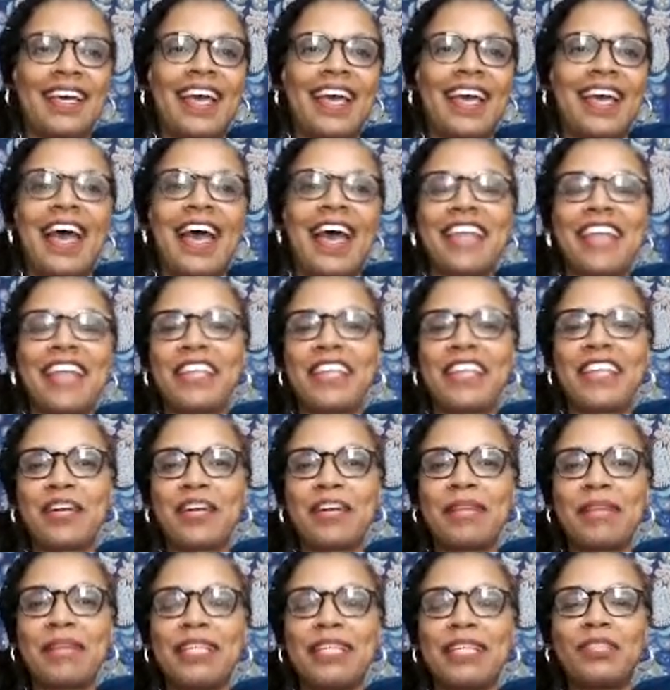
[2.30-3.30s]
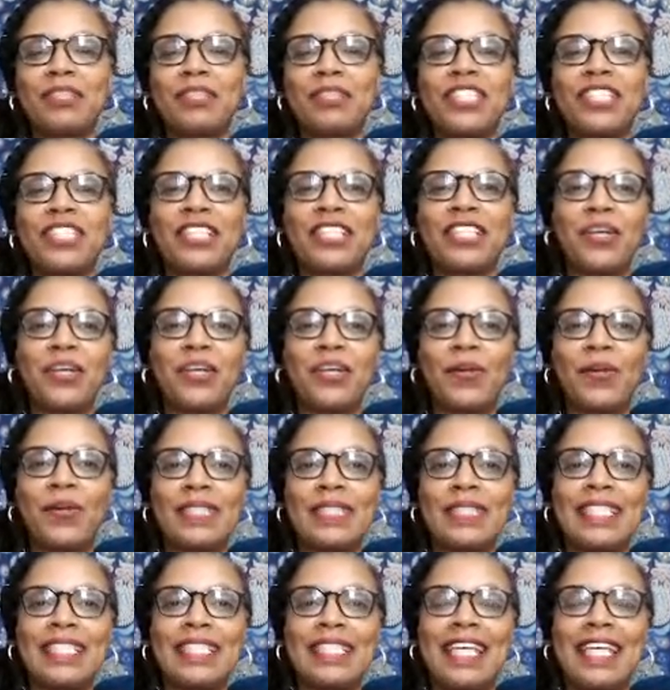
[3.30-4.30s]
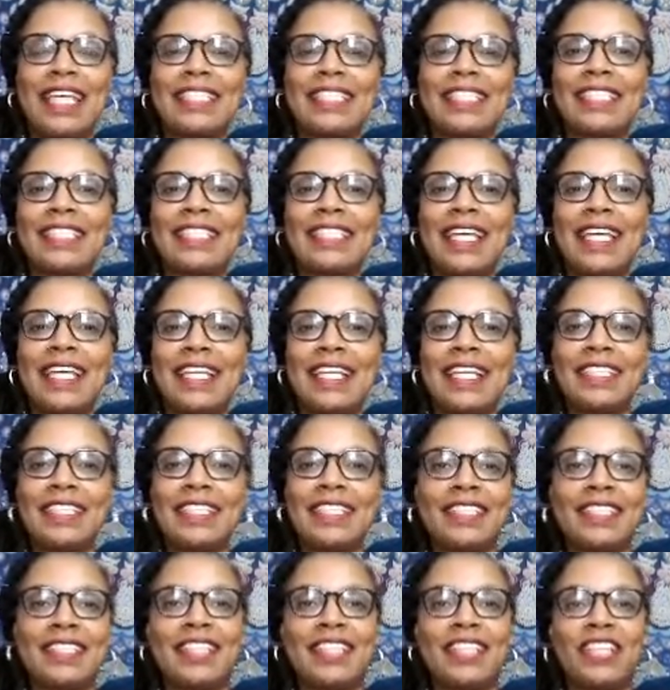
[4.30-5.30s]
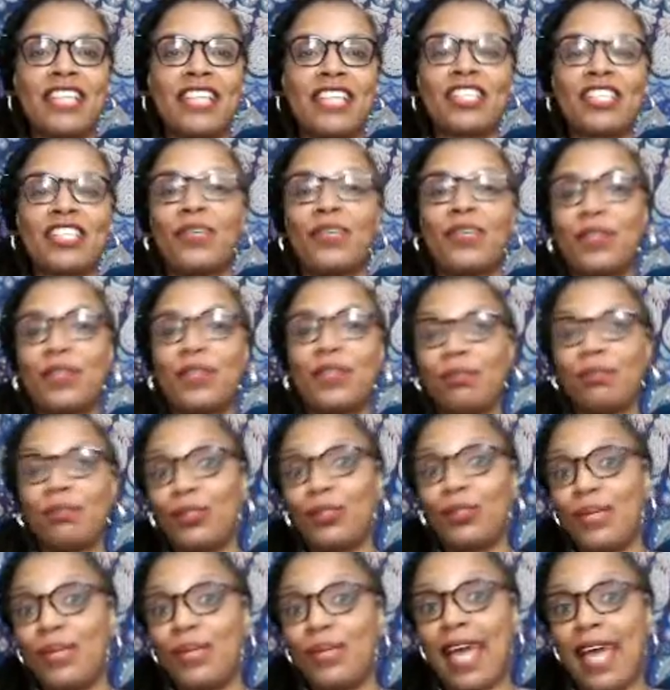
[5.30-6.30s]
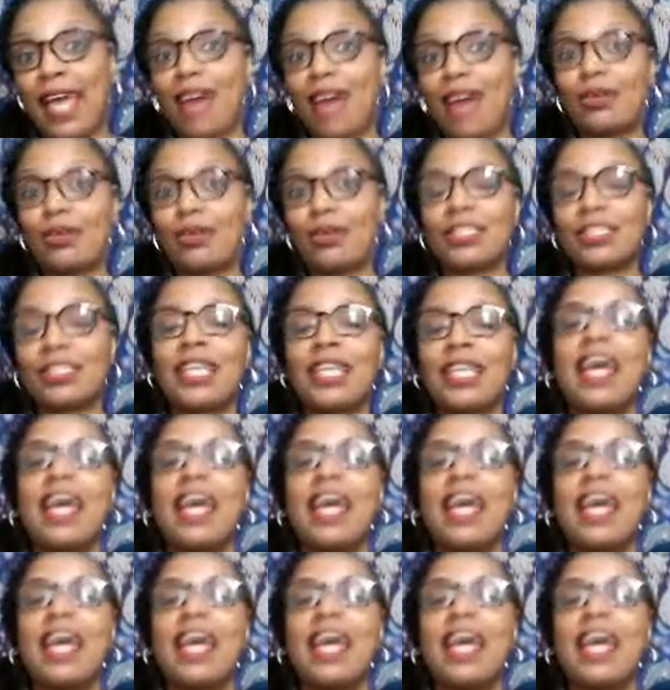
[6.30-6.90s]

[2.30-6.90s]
Hi there, my name is Gena Golden, and today's session on the blue couch